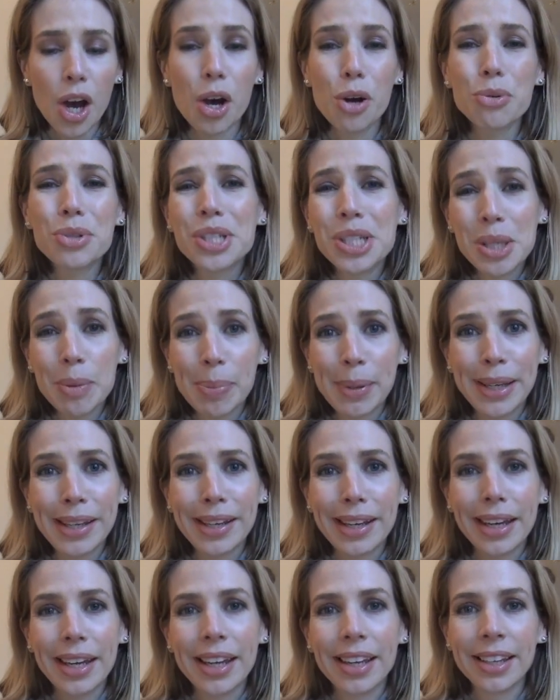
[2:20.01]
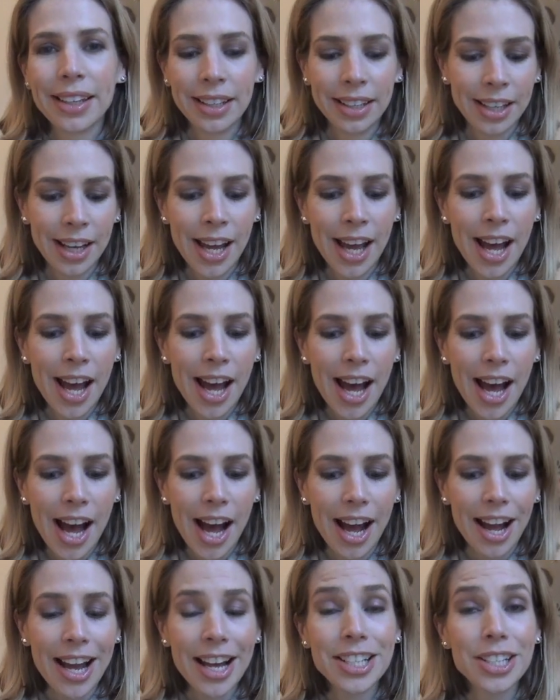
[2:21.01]
OTP.
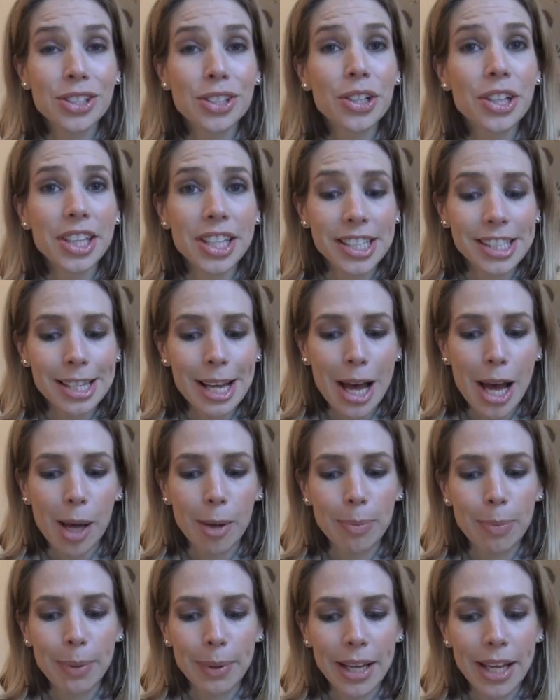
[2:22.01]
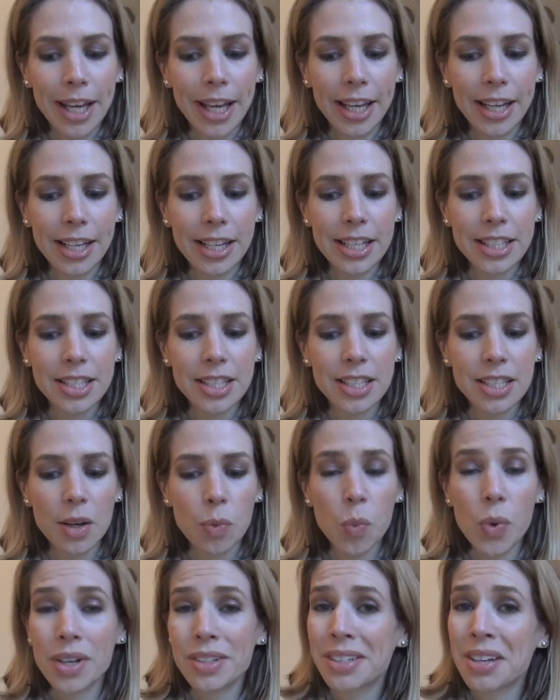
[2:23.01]
I had to look this up, and it's
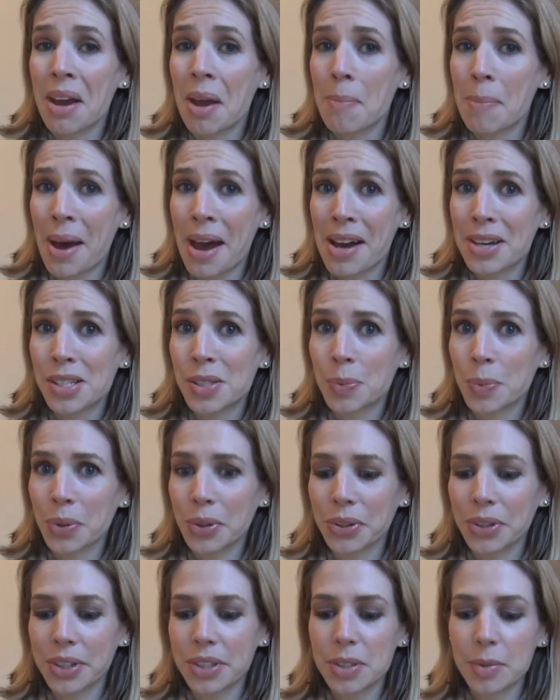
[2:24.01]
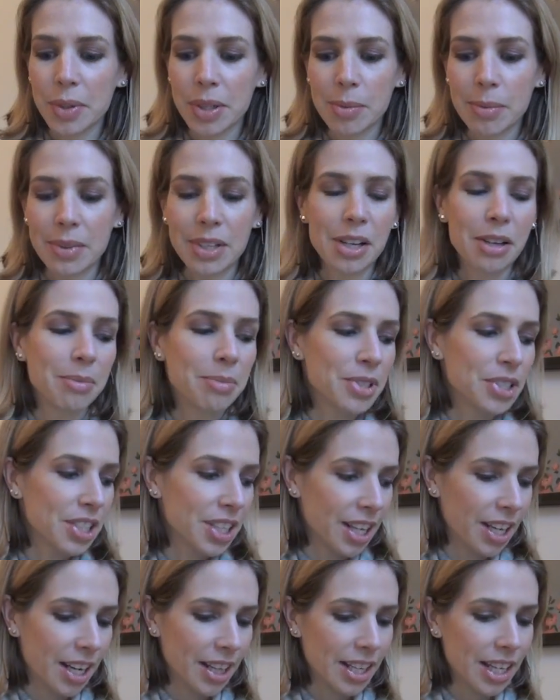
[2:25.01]
one-time password is what it, no, I'm just
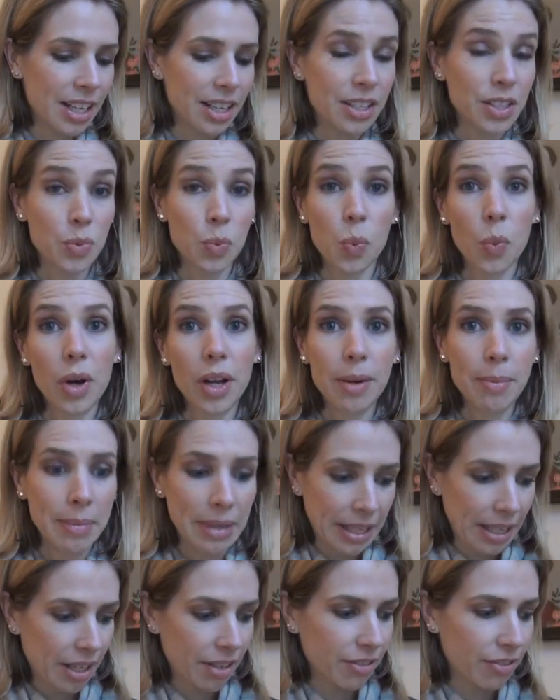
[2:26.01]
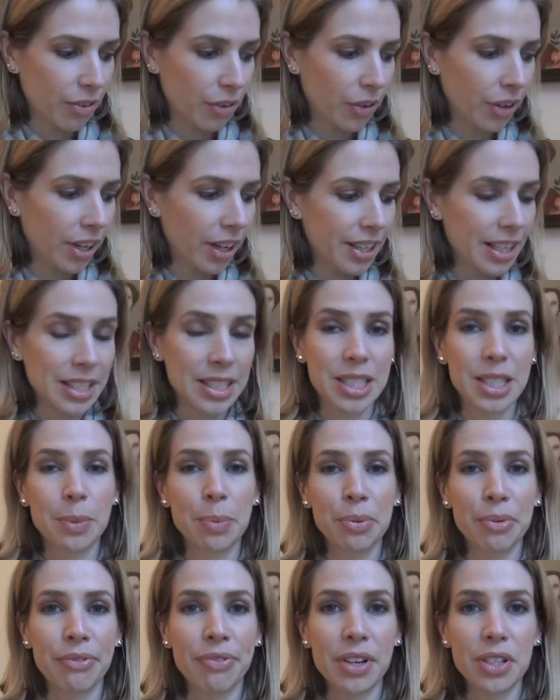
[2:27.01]
kidding. That is one meaning for it. That's the
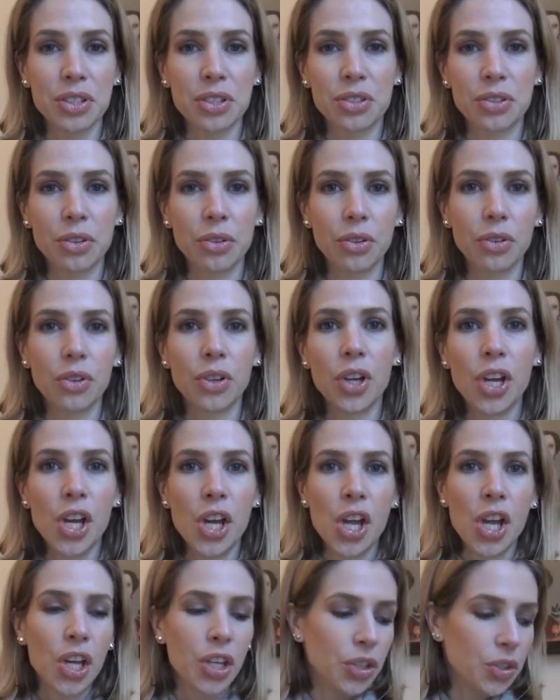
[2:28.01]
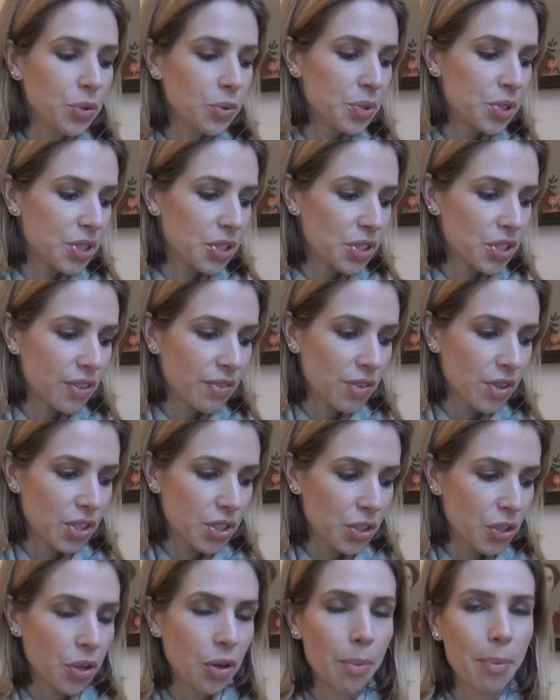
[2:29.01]
professional usage of the
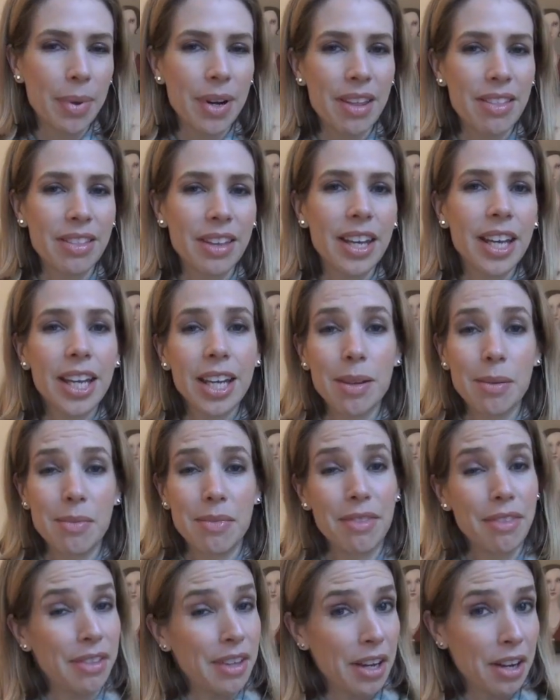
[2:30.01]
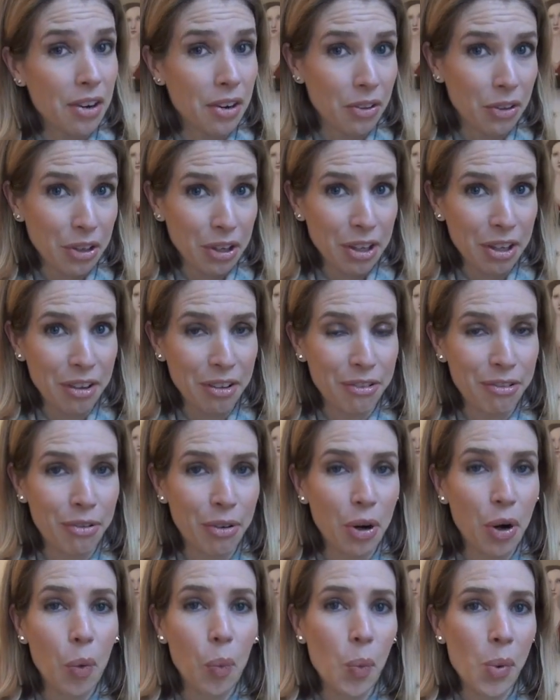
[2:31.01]
term, but I think they are looking
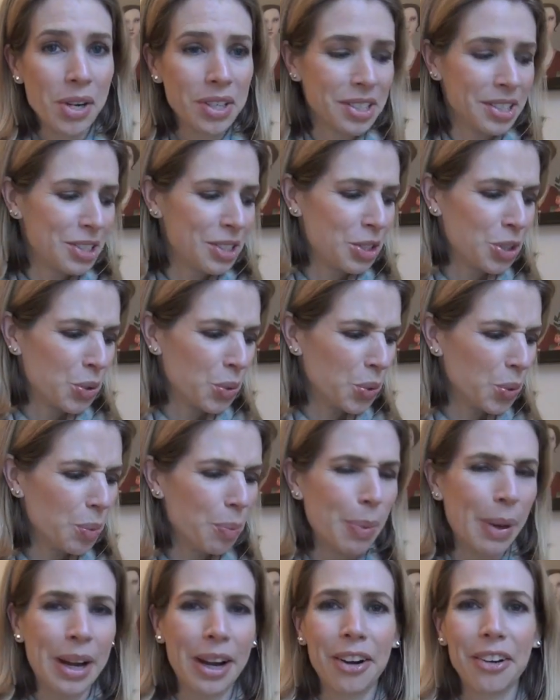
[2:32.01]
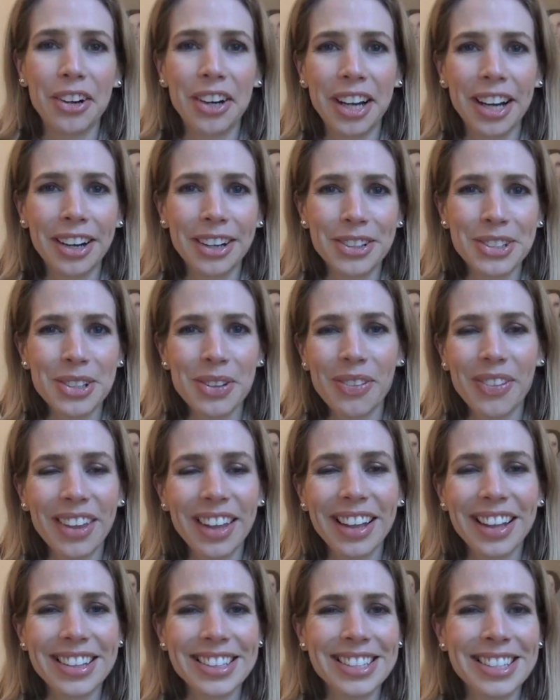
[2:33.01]
for a one true pairing or
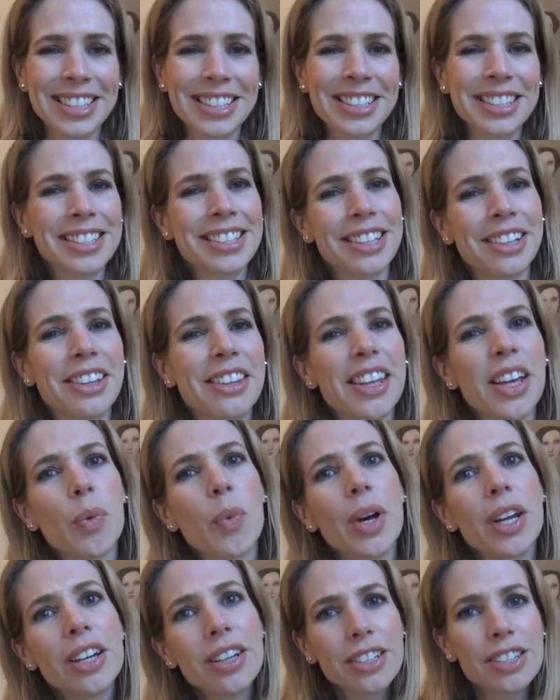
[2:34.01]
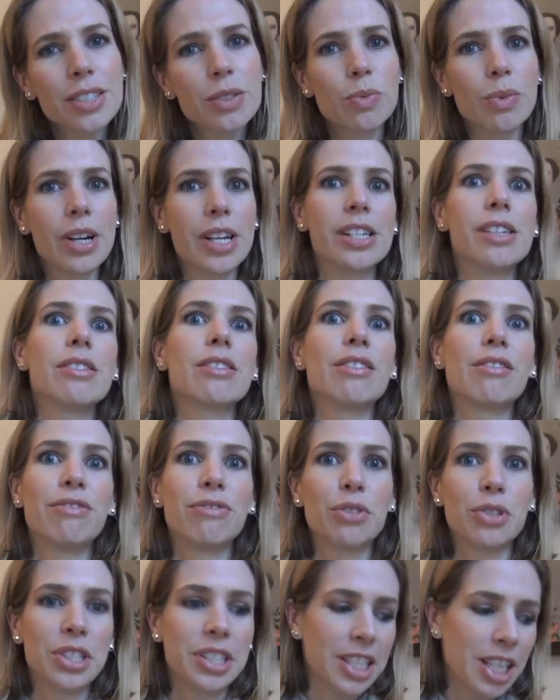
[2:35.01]
something. That's such a silly thing. Why not just write out the
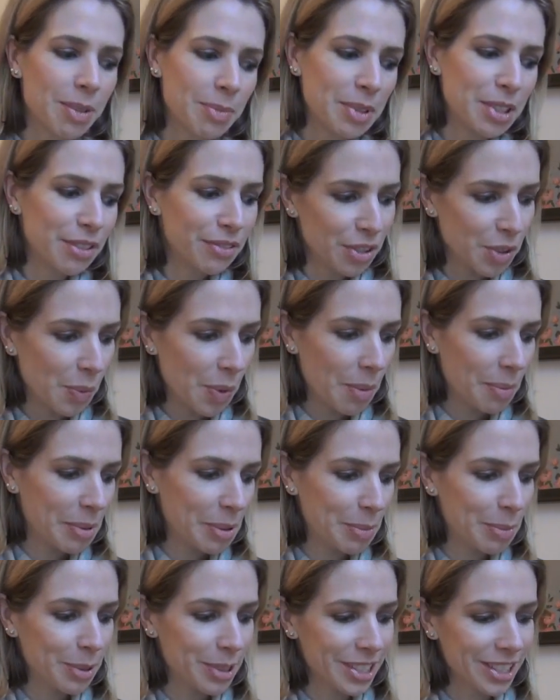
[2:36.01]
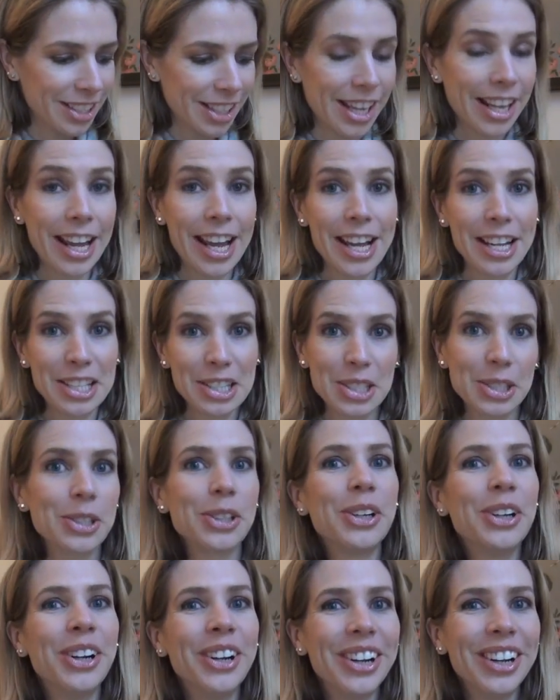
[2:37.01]
full statement if you want people to like answer
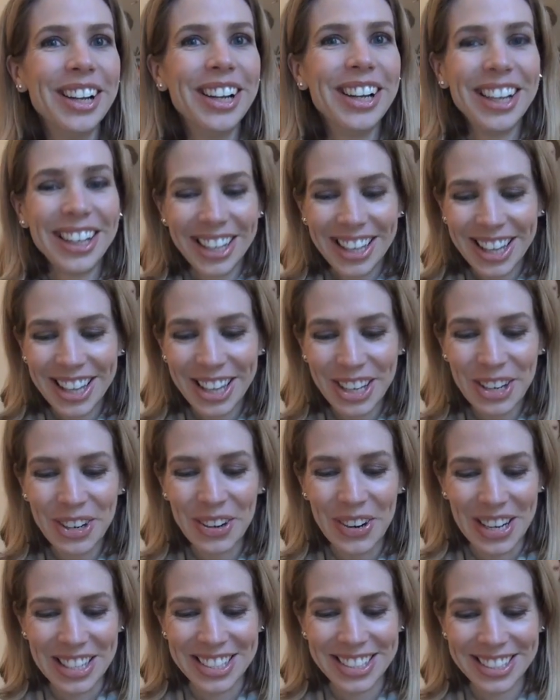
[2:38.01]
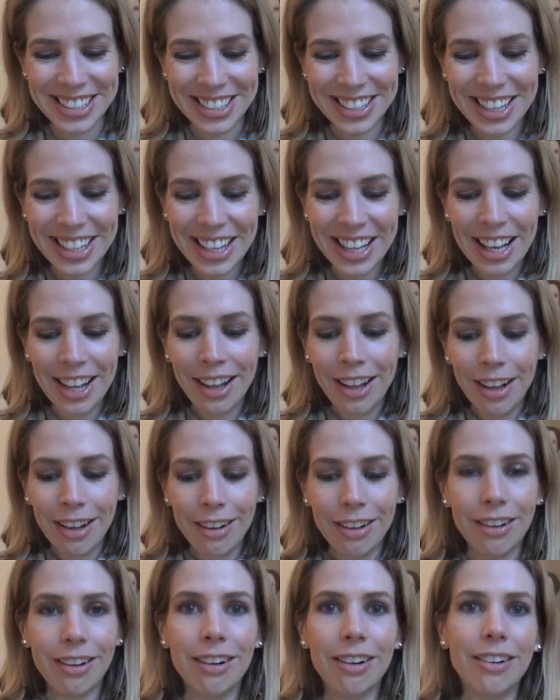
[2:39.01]
the question?
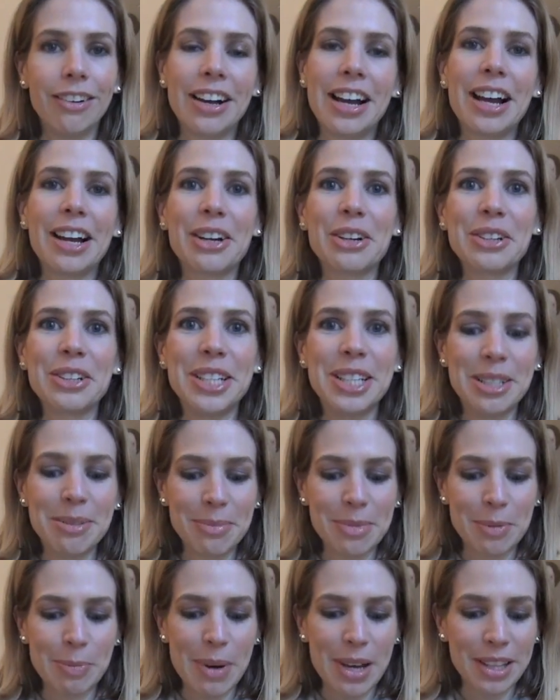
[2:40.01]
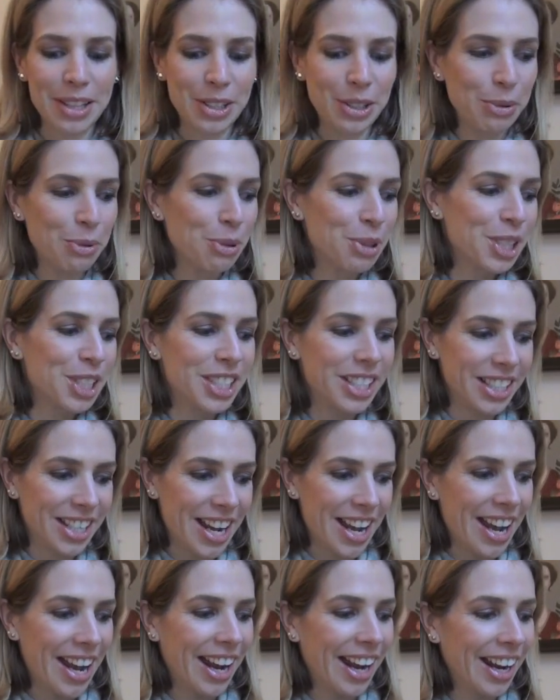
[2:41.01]
Oh, acronyms by the youth
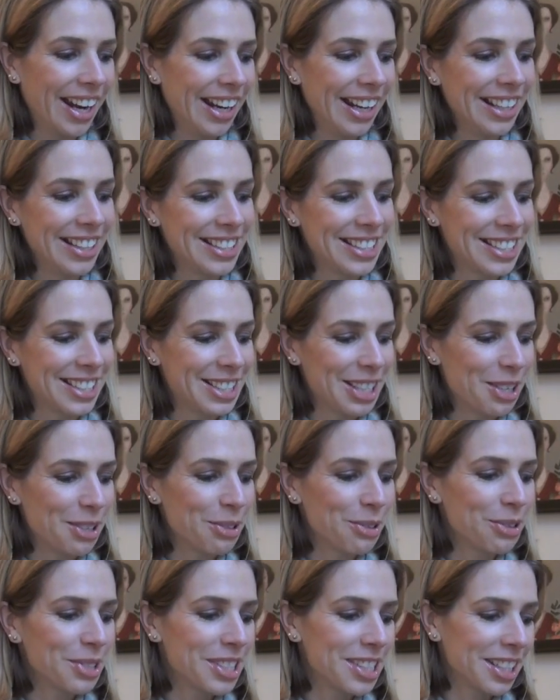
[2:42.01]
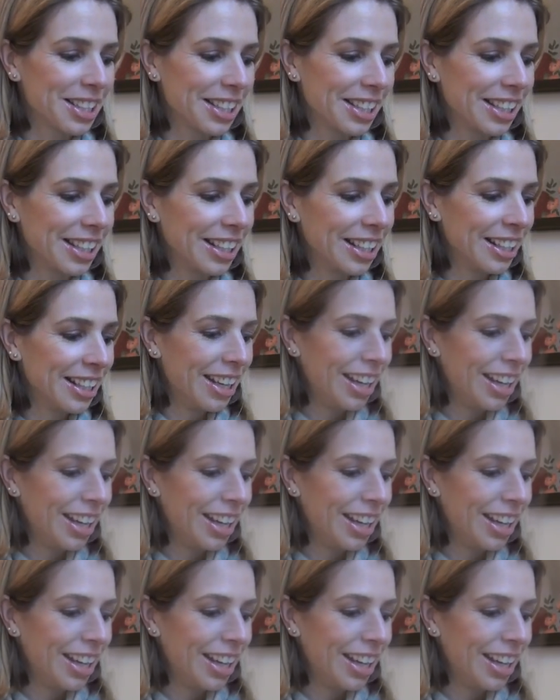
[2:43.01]
today is so silly.